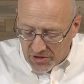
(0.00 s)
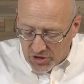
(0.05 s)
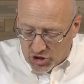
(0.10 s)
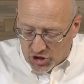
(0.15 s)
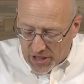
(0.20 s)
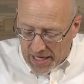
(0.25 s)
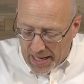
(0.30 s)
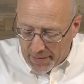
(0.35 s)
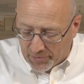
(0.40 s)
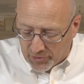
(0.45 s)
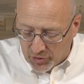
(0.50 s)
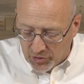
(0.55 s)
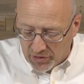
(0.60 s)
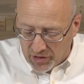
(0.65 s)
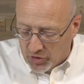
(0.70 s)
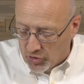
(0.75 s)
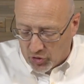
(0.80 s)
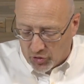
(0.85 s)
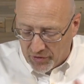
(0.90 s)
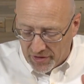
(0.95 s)

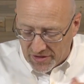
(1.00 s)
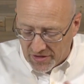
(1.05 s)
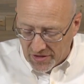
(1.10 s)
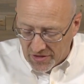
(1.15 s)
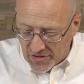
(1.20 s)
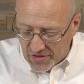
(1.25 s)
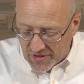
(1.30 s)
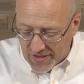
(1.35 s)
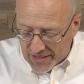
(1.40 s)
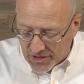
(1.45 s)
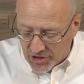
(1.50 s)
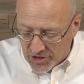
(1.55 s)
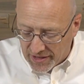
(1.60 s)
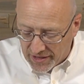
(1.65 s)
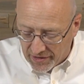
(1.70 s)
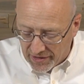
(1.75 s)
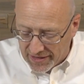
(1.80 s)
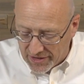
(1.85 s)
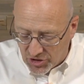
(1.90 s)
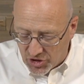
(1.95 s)
chapter, or this is a section
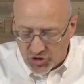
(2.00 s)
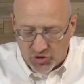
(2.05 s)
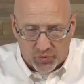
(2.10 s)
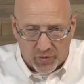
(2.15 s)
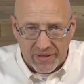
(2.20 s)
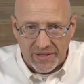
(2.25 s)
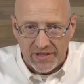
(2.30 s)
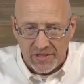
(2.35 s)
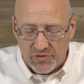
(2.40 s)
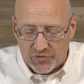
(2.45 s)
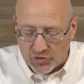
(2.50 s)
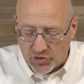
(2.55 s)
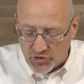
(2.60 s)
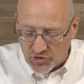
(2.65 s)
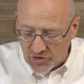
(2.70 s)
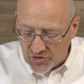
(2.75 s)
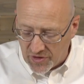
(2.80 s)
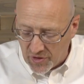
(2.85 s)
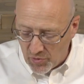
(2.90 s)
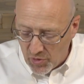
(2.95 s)
here. Let's just read these
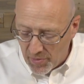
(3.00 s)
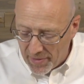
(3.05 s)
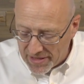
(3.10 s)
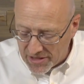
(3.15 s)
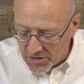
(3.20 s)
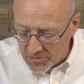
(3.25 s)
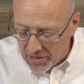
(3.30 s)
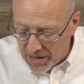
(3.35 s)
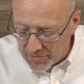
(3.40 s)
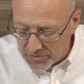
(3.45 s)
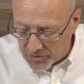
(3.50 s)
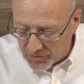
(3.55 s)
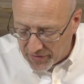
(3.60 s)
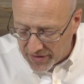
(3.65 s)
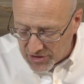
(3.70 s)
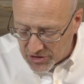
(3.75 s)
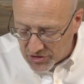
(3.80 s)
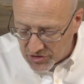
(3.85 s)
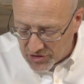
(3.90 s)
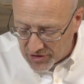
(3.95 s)
verses, then we'll make some
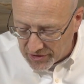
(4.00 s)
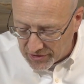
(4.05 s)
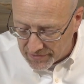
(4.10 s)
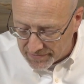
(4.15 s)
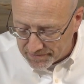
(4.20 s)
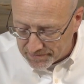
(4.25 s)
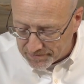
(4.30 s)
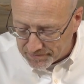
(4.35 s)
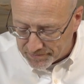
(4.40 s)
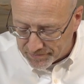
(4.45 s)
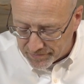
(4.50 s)
observations here.